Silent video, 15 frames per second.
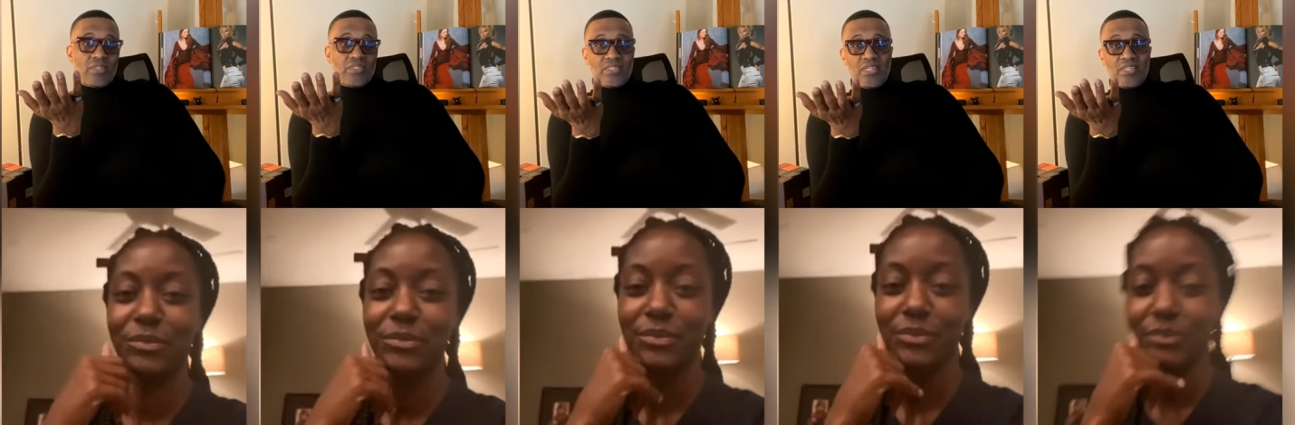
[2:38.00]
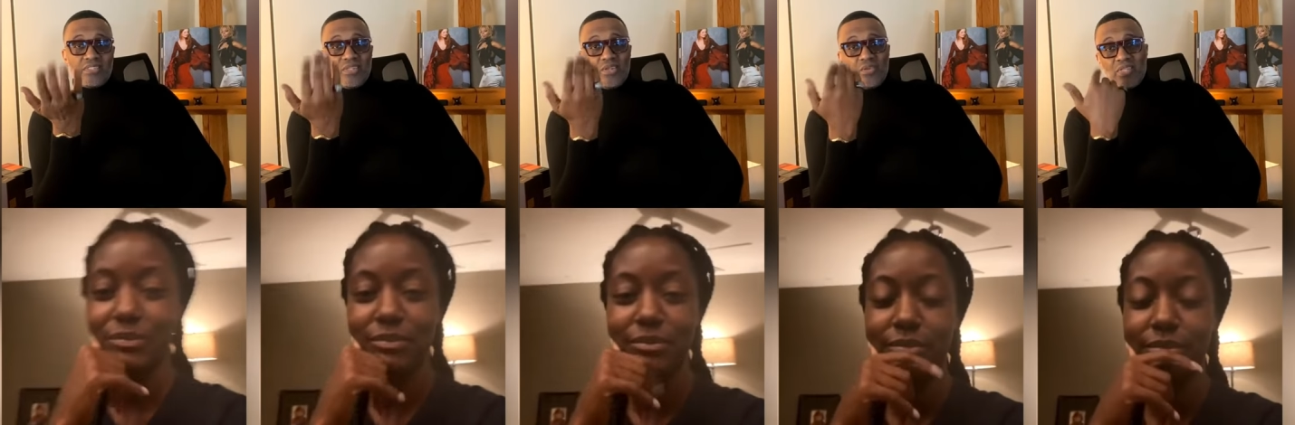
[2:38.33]
Speaker 1: there's no
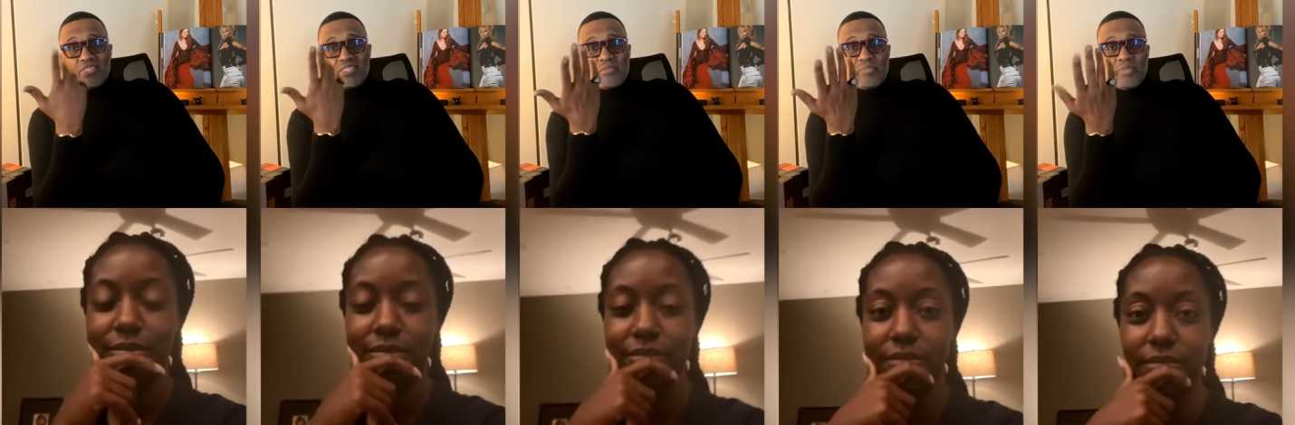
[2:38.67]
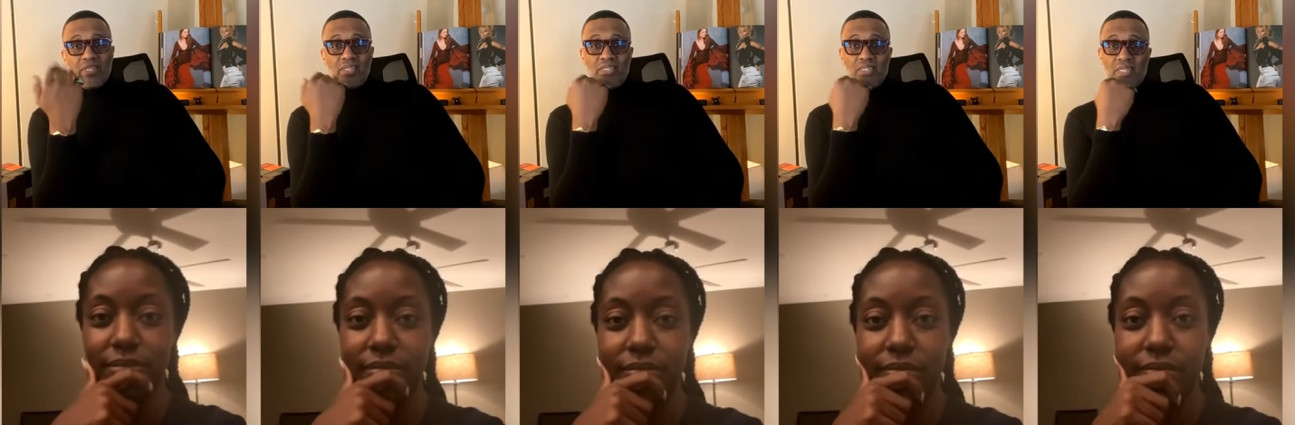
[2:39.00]
reason to be a
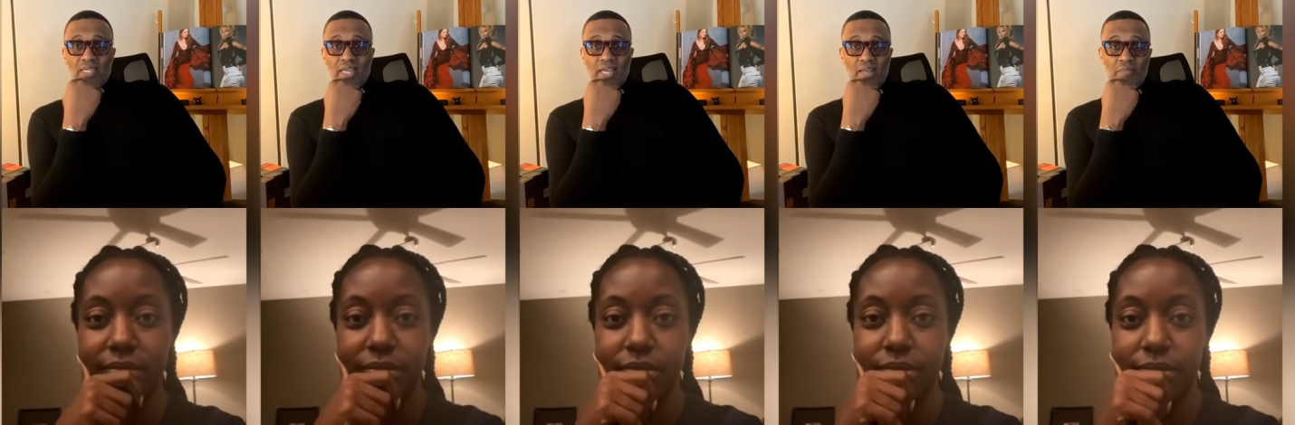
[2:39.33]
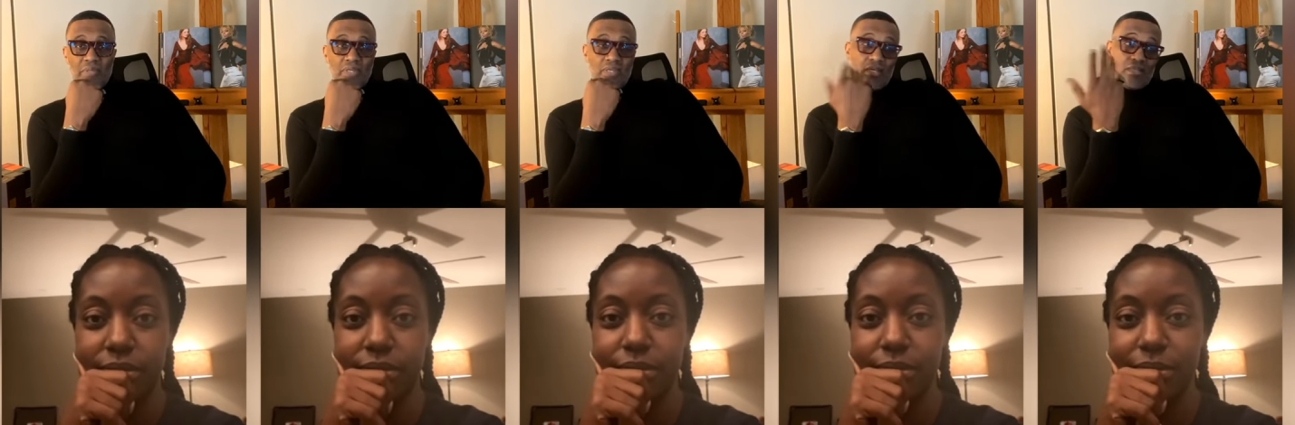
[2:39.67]
good guy
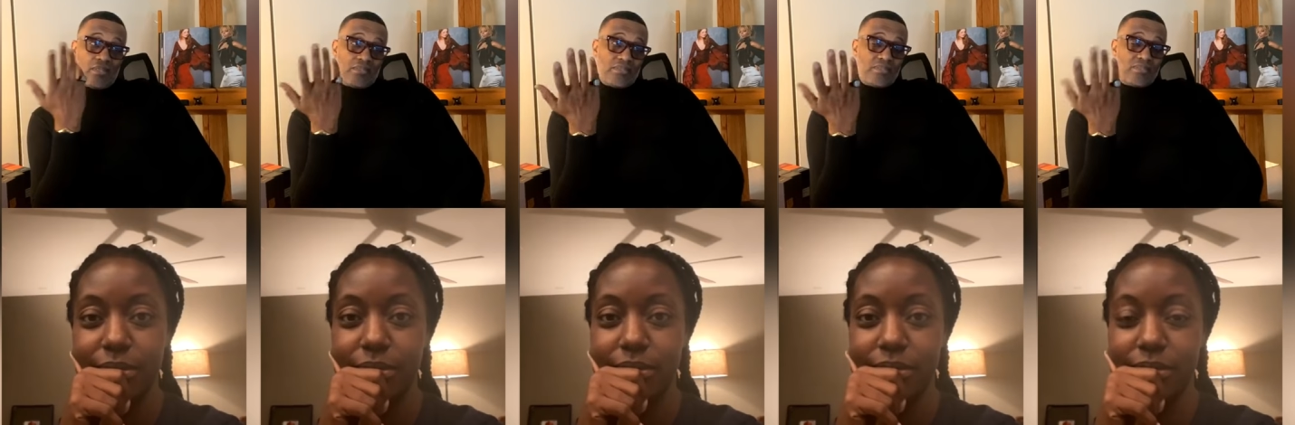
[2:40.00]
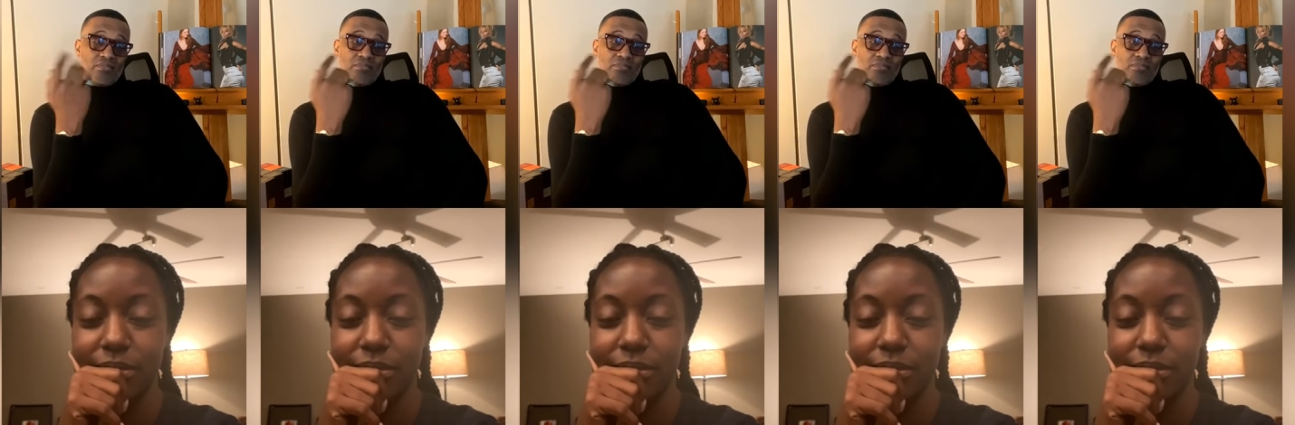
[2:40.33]
because,